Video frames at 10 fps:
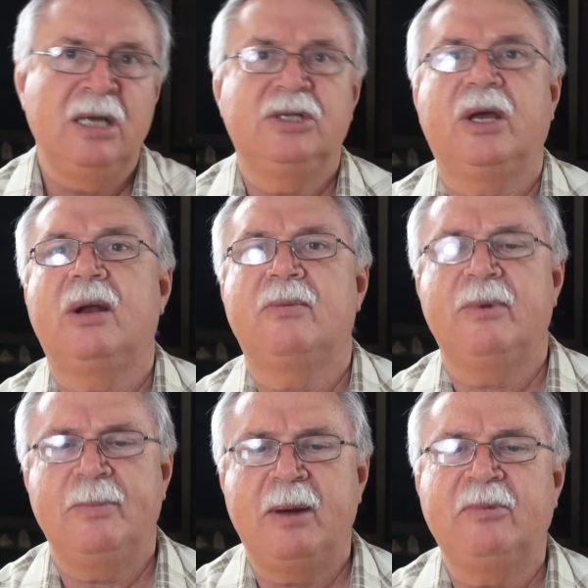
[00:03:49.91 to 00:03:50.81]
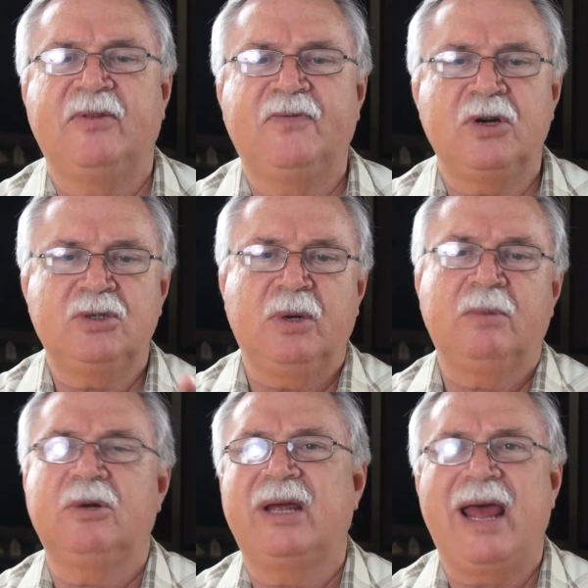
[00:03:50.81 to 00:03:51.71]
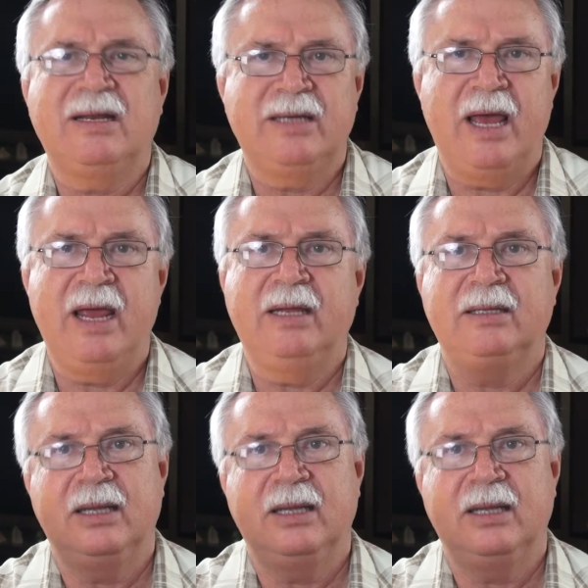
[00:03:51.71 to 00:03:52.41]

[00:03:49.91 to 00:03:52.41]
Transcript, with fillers: So you've got to remember, the first one I'm going to count to eight,